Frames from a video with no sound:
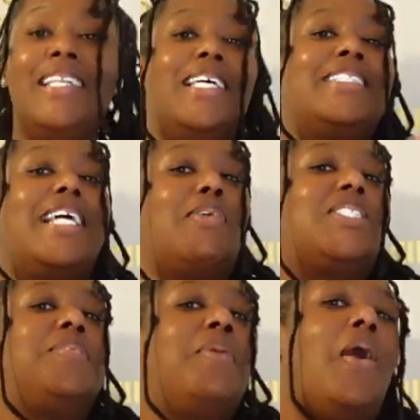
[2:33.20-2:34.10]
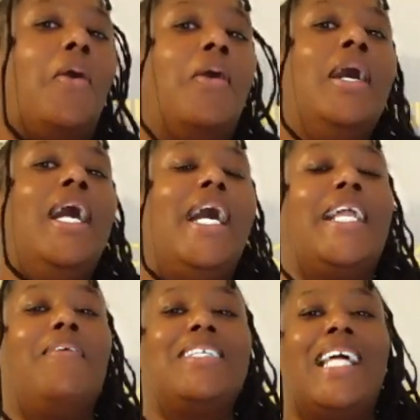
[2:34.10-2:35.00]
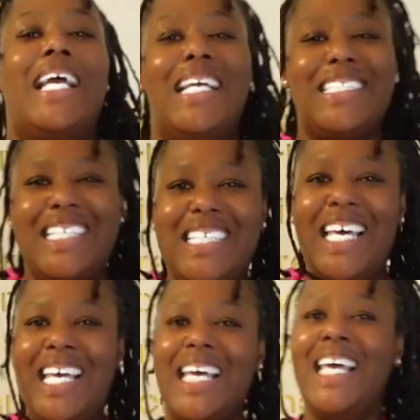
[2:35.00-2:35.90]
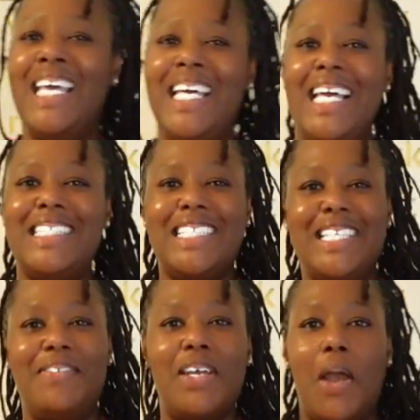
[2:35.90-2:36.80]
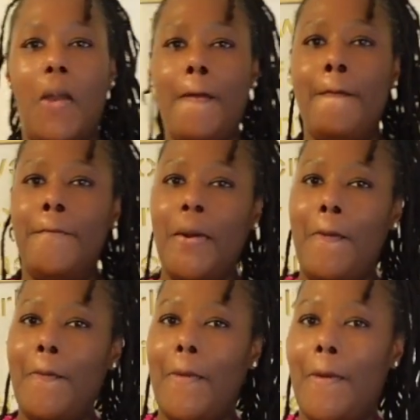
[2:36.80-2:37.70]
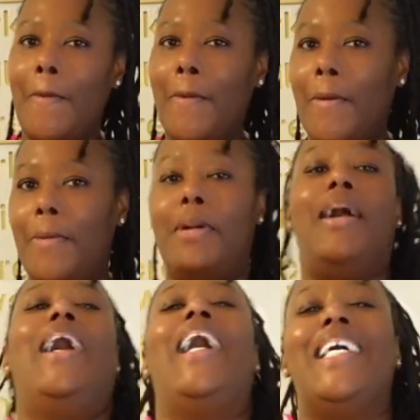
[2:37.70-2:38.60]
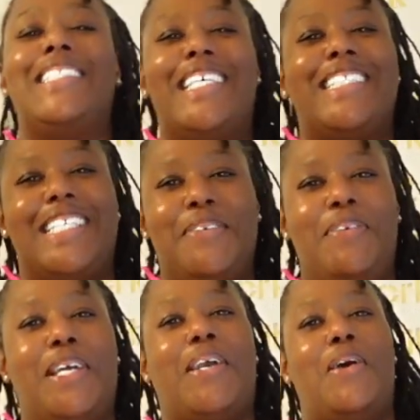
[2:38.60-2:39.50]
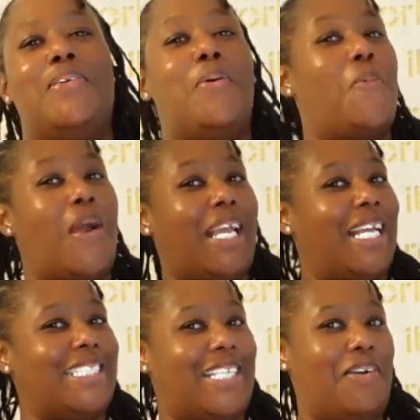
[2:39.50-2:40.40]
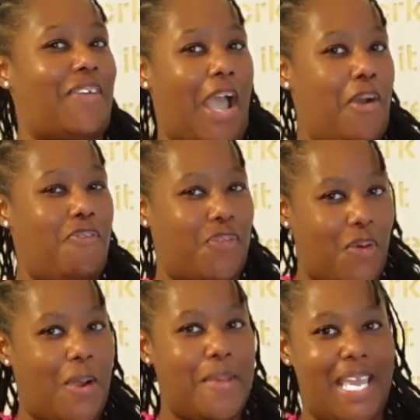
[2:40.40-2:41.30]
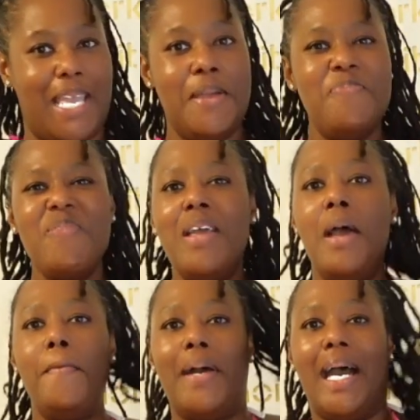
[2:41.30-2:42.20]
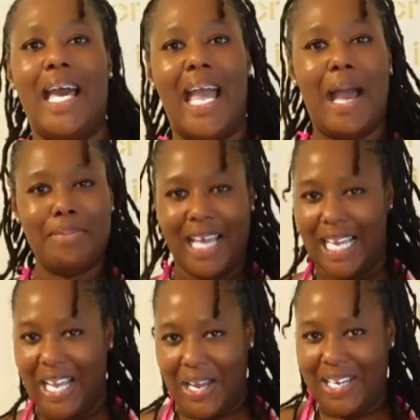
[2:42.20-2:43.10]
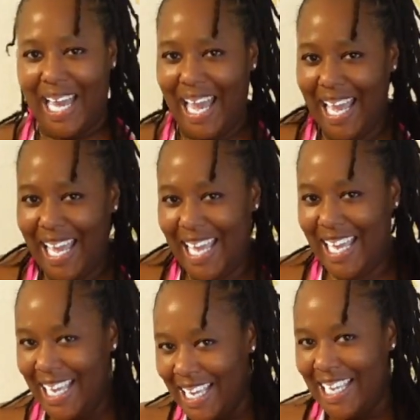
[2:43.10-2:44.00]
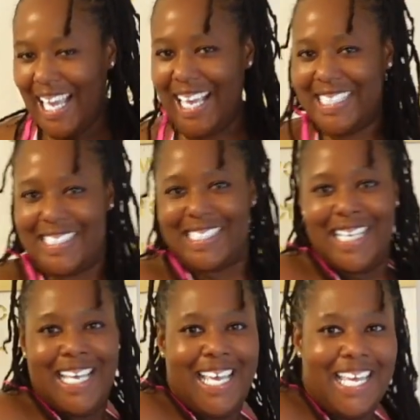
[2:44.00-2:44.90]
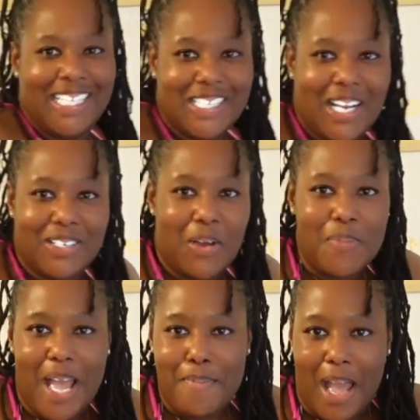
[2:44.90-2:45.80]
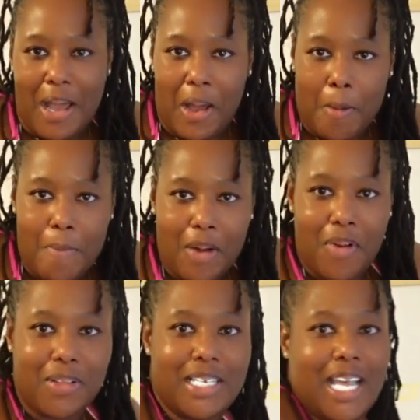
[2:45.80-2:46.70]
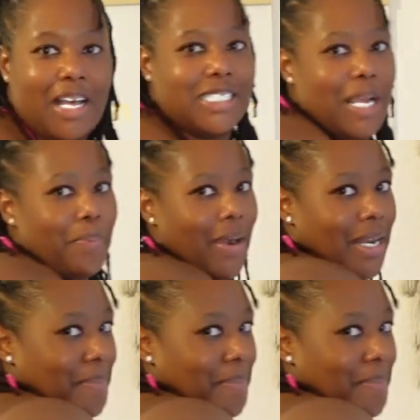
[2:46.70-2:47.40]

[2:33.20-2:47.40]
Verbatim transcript: this thing was small, and I was like, is this even gonna, is this even gonna work itself out for me? But I'm like, okay, it's, you know, don't mind my rolling down shapewear in the